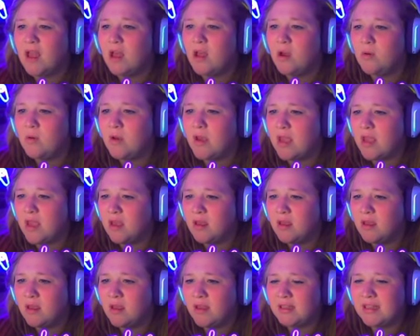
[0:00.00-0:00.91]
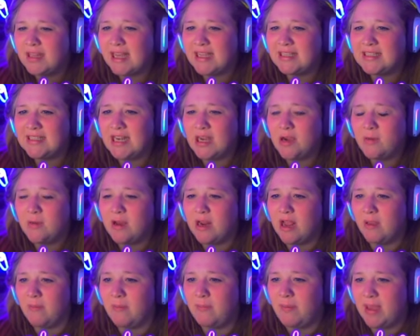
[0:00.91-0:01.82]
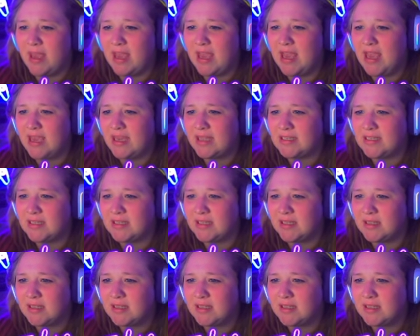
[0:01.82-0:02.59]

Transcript: What? That's not what I picked!